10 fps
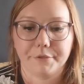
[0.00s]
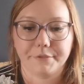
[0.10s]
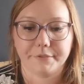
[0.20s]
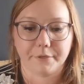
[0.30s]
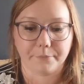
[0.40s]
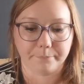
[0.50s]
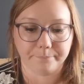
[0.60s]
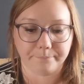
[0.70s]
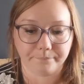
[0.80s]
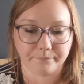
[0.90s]
So,
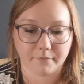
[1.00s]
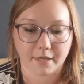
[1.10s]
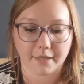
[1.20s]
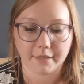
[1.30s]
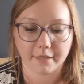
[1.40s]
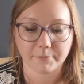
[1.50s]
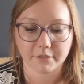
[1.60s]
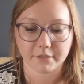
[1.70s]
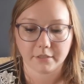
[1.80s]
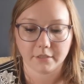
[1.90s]
I think I'm
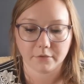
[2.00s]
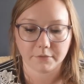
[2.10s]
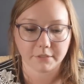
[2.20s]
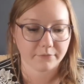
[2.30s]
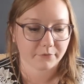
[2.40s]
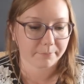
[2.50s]
just going to use it for